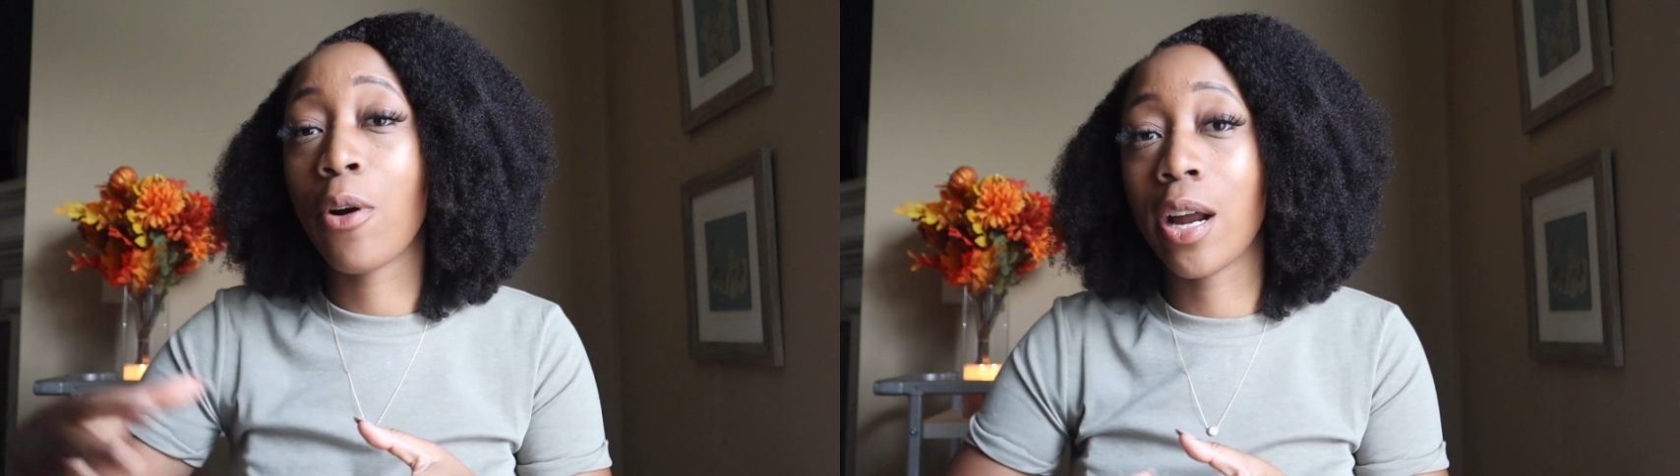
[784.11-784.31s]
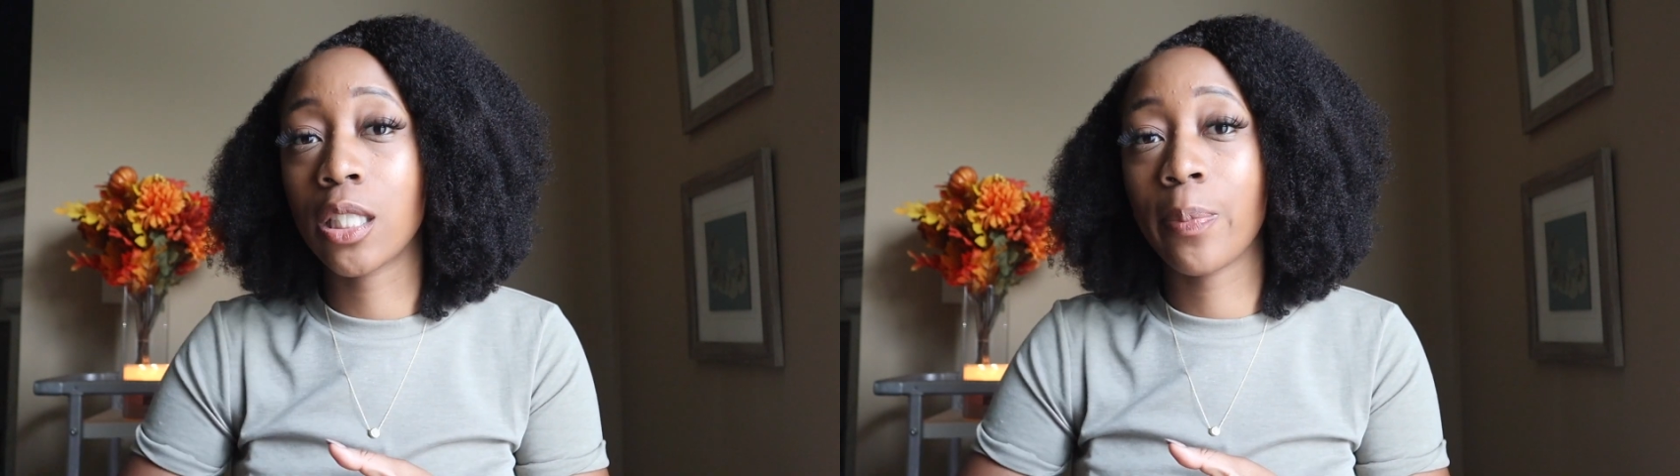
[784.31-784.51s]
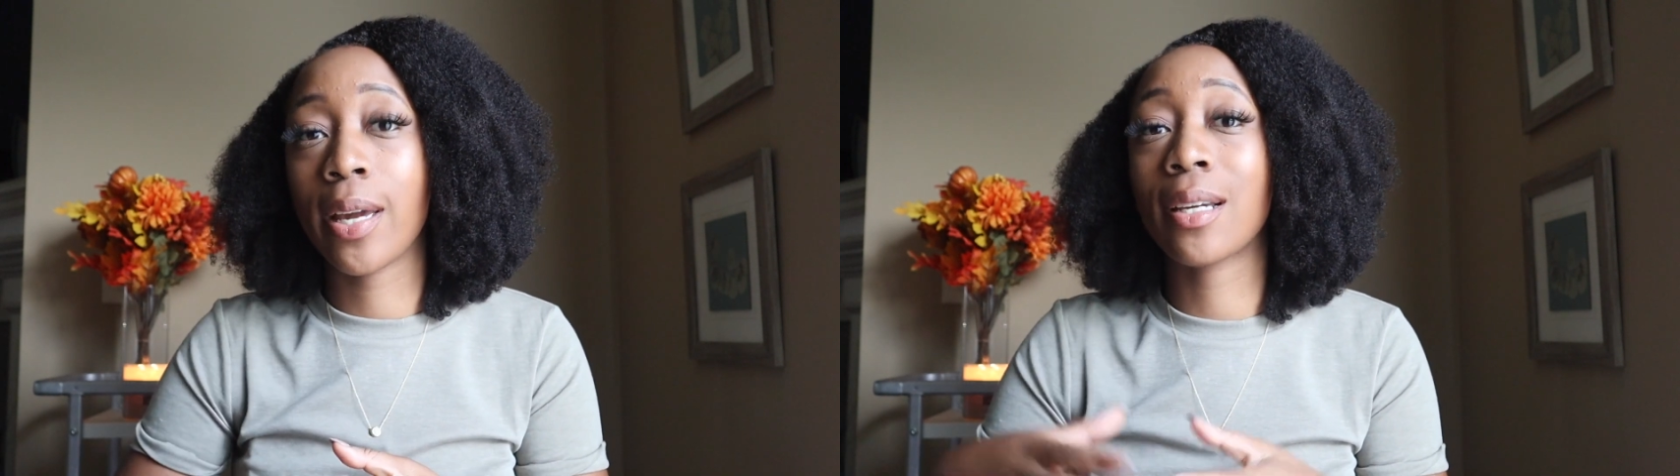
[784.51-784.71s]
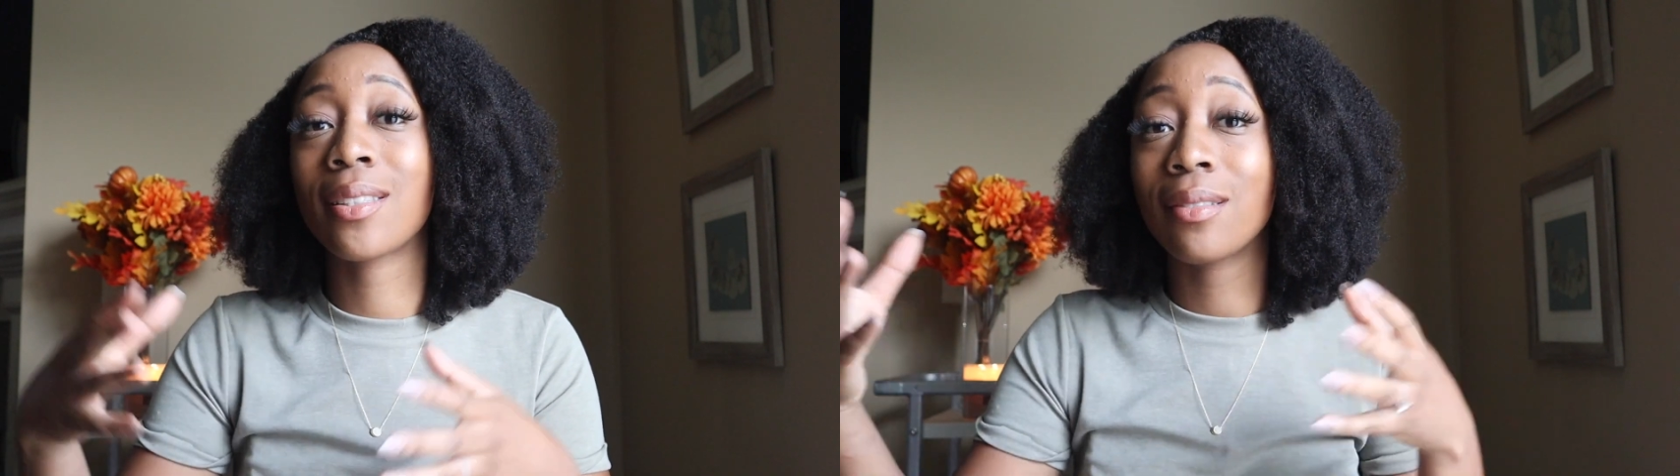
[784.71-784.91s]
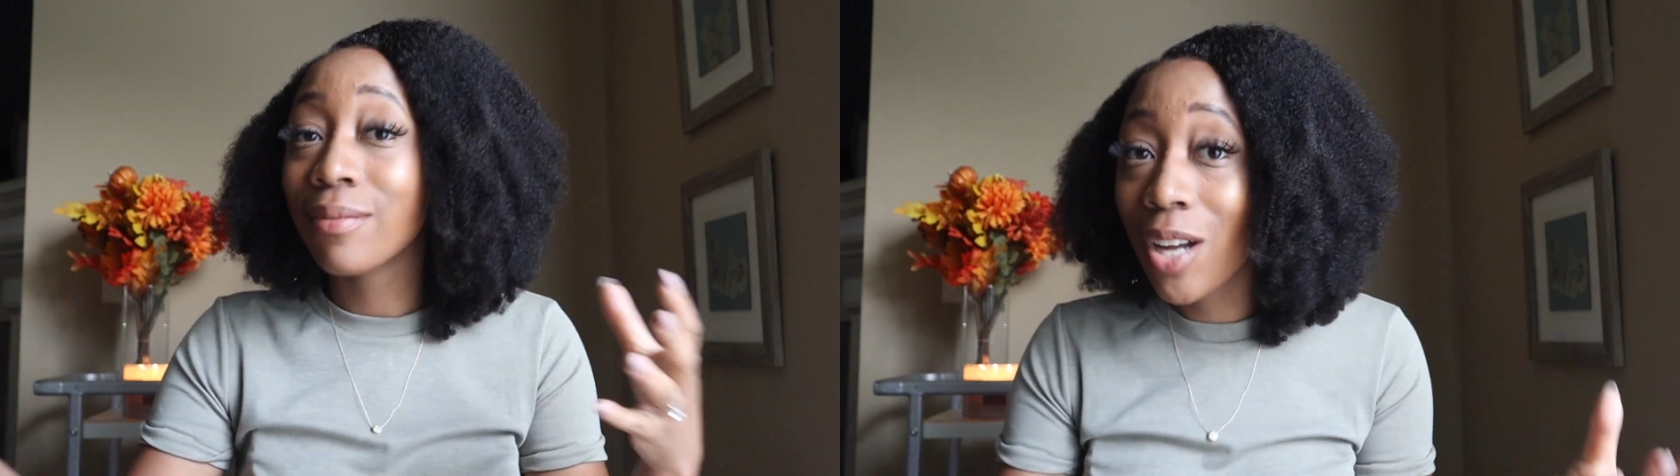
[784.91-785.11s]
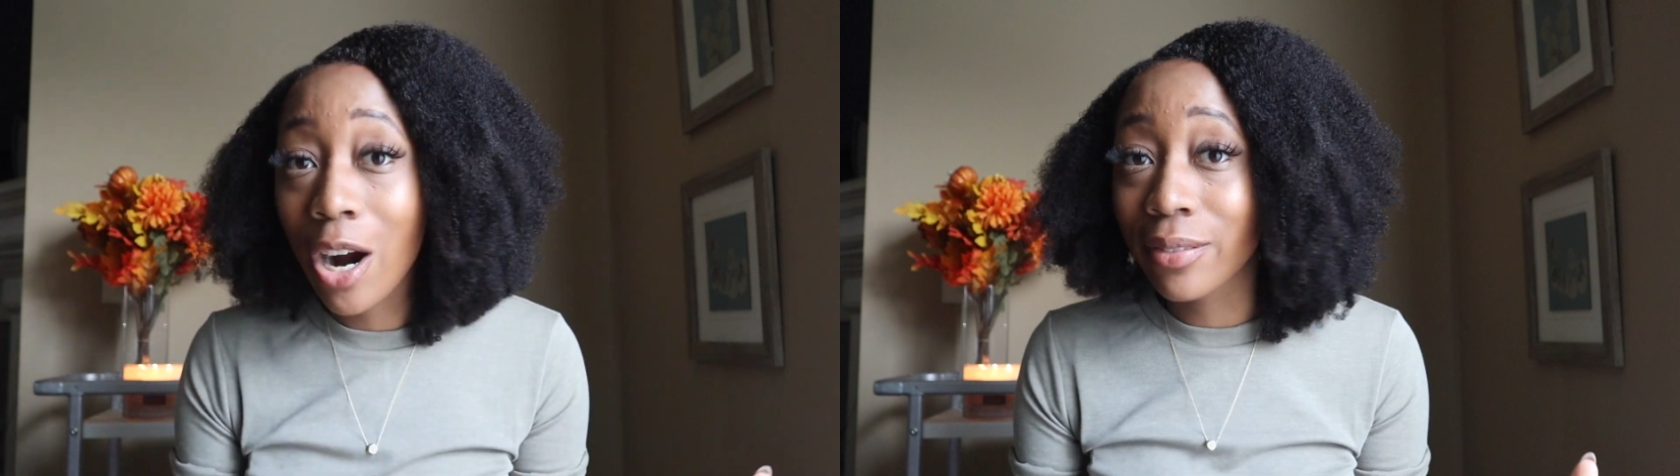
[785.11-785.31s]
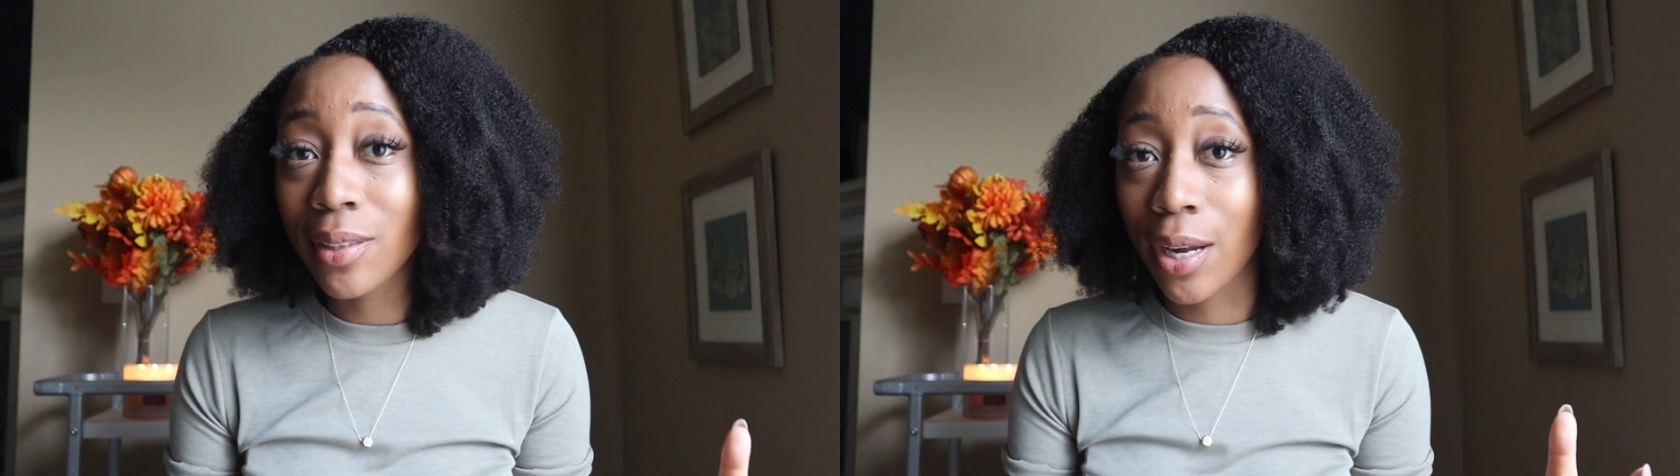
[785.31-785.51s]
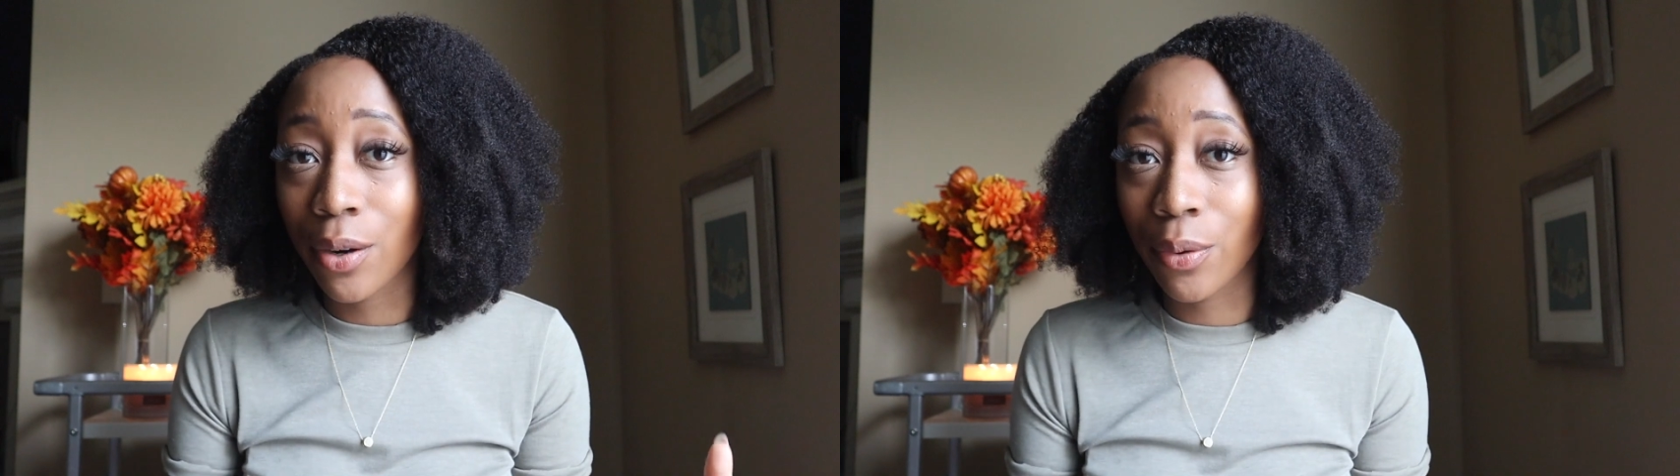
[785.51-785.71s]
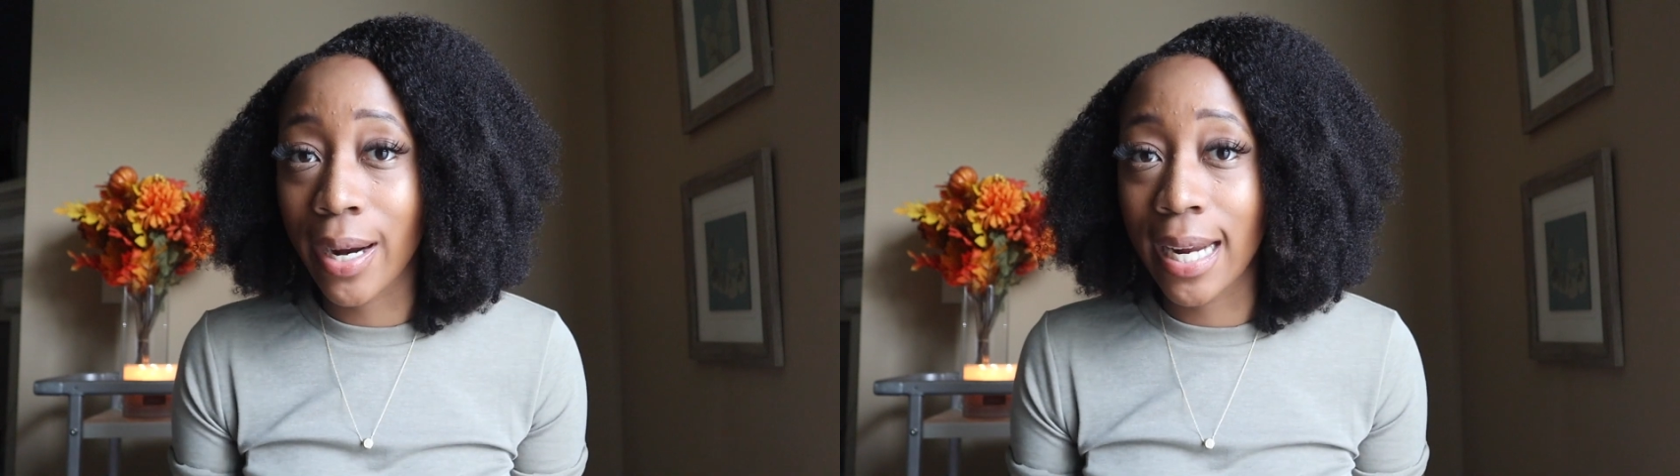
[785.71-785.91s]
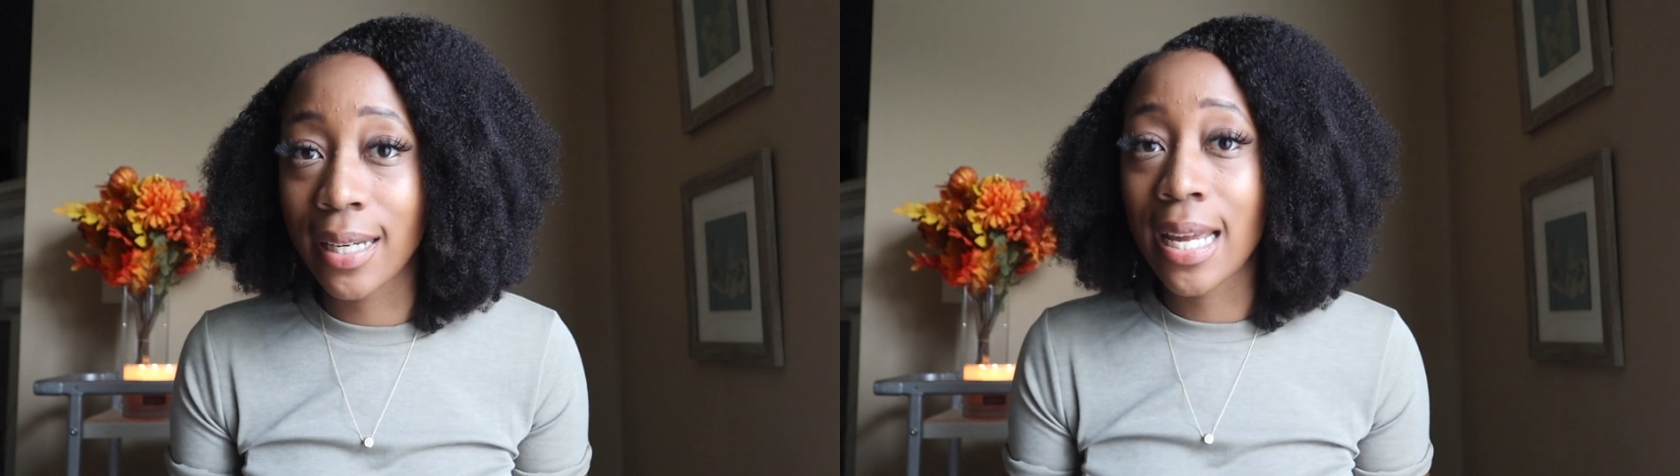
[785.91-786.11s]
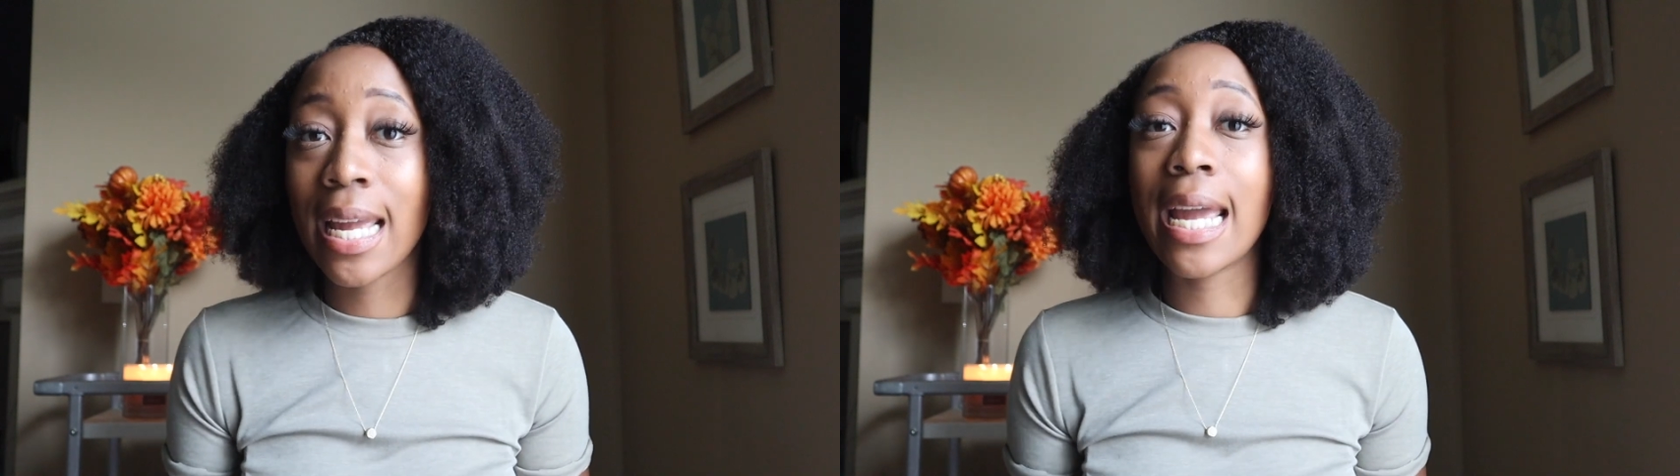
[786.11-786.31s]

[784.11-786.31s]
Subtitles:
prospects aren't that great,